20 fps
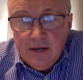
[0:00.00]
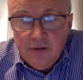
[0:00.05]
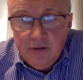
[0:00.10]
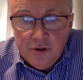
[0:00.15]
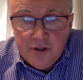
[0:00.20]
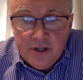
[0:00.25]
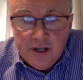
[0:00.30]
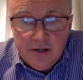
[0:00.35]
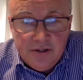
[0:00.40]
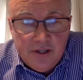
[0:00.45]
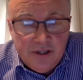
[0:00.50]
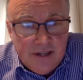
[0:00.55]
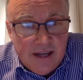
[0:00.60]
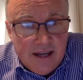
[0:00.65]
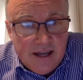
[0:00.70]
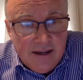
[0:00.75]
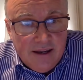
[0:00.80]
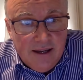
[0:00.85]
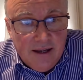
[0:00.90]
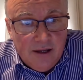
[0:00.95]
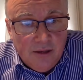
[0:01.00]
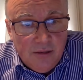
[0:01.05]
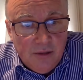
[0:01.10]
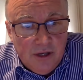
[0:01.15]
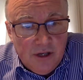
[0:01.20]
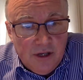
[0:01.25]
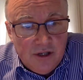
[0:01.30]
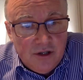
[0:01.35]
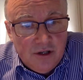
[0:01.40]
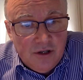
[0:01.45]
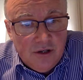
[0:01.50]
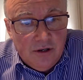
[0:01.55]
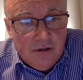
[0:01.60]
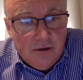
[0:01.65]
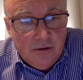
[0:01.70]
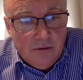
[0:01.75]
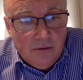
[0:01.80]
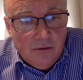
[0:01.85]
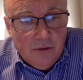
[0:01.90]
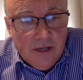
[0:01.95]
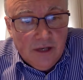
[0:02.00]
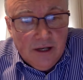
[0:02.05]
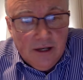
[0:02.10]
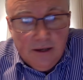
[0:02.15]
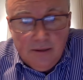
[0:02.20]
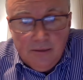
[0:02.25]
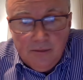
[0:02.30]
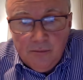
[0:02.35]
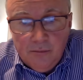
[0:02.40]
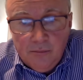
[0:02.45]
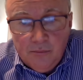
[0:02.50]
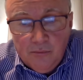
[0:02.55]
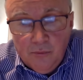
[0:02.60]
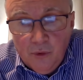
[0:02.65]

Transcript: And I've no doubt that that incubation will